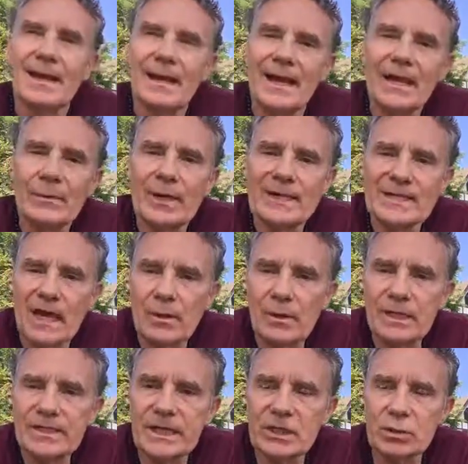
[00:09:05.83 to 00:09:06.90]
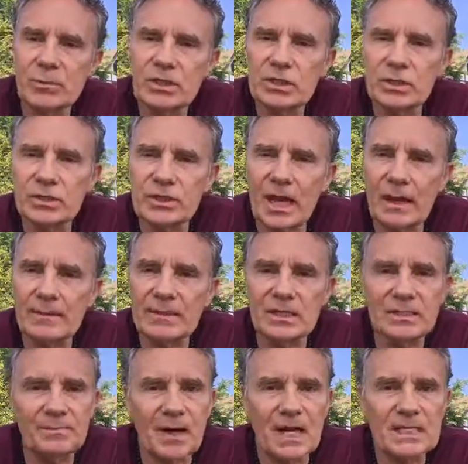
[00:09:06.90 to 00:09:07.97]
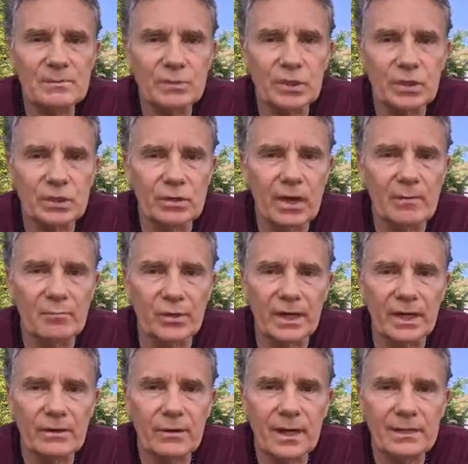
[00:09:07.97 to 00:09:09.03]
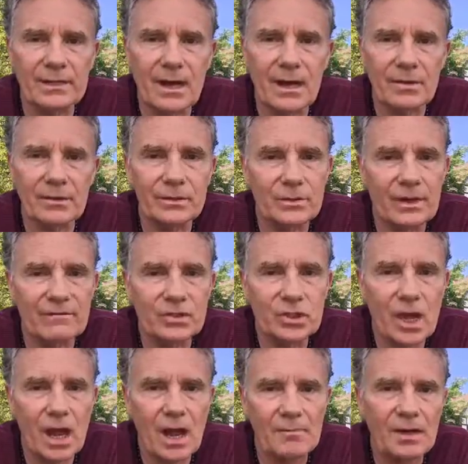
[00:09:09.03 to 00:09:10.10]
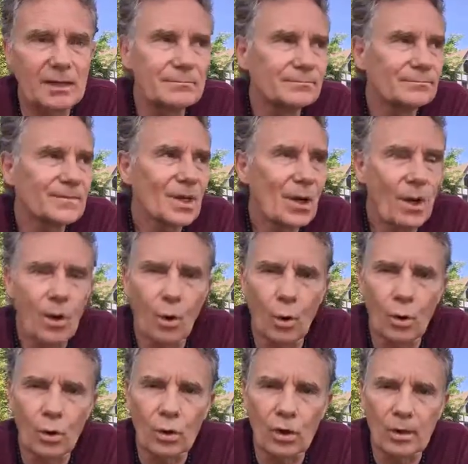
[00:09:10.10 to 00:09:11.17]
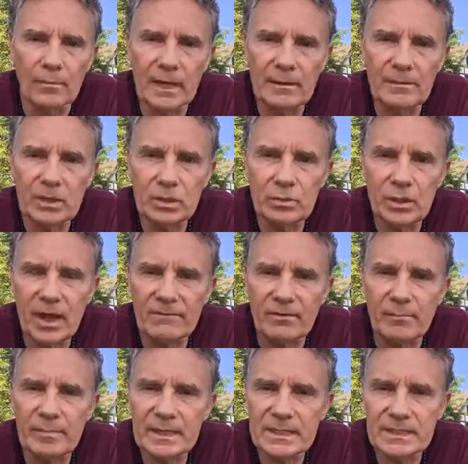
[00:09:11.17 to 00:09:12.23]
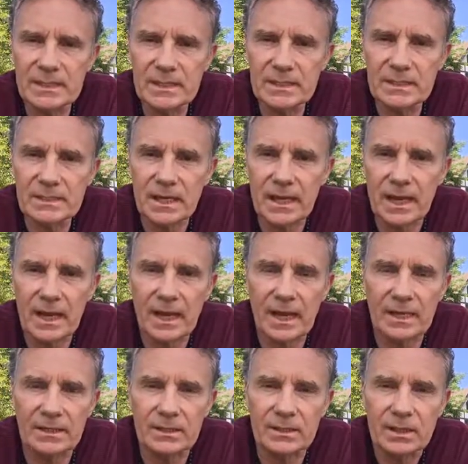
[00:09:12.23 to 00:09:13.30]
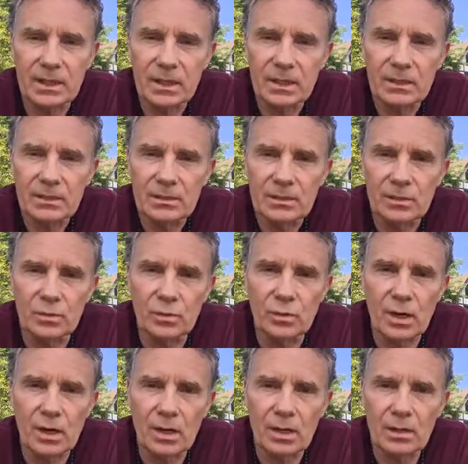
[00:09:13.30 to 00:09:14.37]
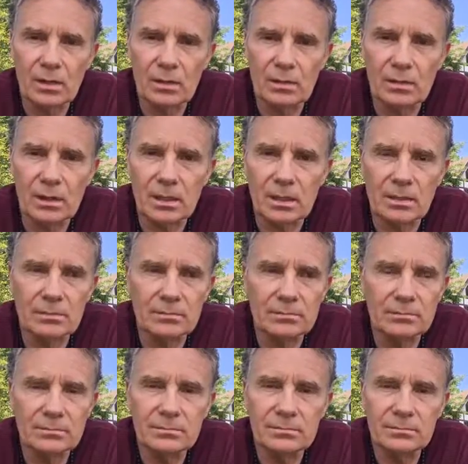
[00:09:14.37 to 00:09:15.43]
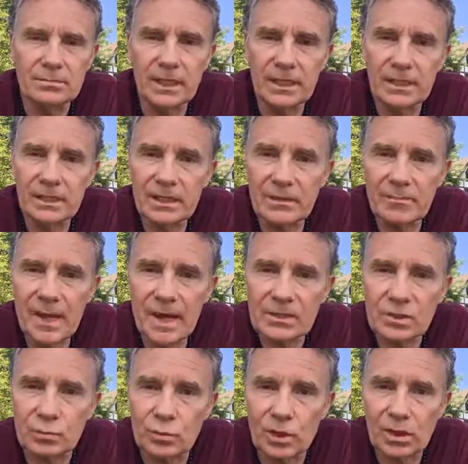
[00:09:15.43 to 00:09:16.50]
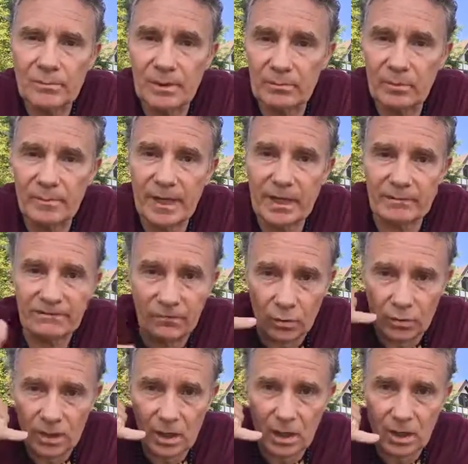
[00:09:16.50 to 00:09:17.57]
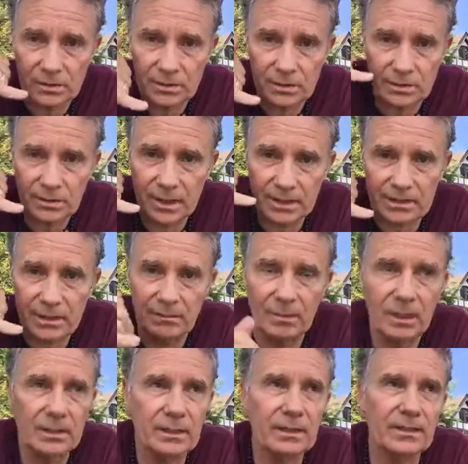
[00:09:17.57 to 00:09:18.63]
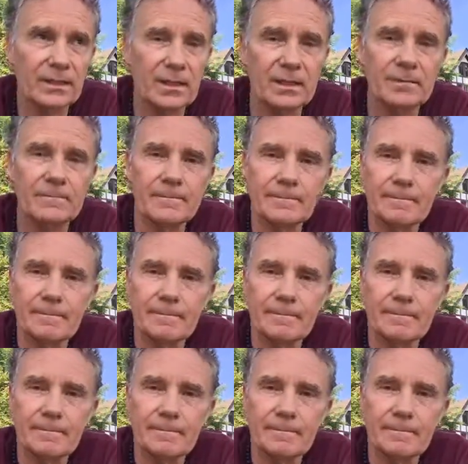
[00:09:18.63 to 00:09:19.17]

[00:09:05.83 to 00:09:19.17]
Anyways, I don't want to take too much of your time, because it's possible that you're on break right now and you have a job, or maybe you have a business and you are needing to get back to work, maybe making phone calls, you do that telemarketing thing,